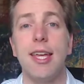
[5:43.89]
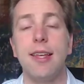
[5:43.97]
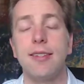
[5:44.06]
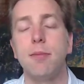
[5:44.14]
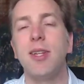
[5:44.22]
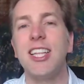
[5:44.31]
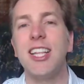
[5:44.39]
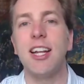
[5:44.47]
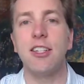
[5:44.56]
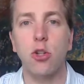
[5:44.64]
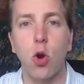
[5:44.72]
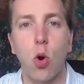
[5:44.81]
something that
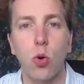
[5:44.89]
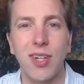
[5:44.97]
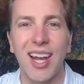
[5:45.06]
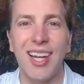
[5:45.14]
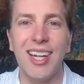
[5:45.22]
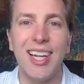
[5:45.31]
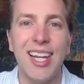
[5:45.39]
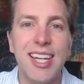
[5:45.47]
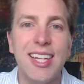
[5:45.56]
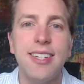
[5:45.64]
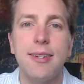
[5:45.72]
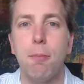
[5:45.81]
is called a
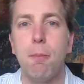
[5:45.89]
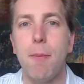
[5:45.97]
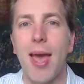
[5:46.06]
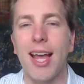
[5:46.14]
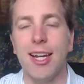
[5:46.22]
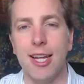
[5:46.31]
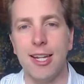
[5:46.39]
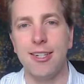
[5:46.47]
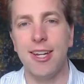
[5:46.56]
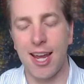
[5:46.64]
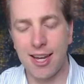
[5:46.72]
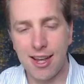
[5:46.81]
lead magnet,
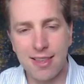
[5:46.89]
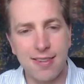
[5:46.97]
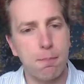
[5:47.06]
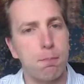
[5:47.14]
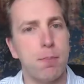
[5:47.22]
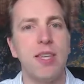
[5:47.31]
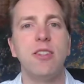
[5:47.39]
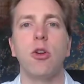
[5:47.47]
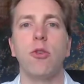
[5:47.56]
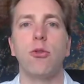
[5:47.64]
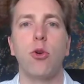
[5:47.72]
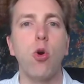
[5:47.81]
and it's a piece
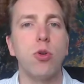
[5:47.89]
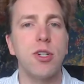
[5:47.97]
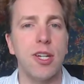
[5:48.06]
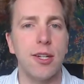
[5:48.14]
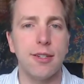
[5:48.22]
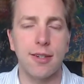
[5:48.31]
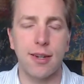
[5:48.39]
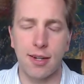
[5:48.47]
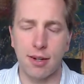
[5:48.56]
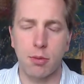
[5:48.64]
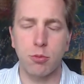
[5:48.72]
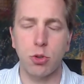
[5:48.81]
of content, and
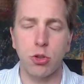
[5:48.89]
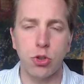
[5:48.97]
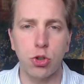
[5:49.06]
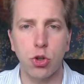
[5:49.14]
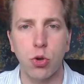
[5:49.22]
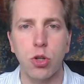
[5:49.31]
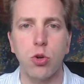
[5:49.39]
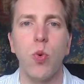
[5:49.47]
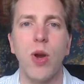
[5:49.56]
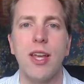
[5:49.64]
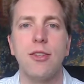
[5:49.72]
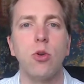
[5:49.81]
I'm going to show you
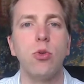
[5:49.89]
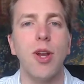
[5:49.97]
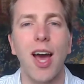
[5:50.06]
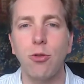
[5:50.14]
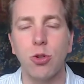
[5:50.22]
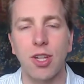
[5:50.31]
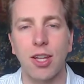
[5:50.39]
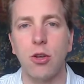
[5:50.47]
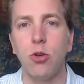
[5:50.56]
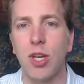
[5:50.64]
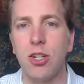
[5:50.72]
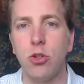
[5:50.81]
ways on how
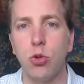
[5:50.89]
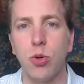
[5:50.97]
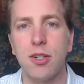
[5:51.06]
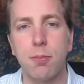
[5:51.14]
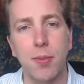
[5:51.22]
you can do it.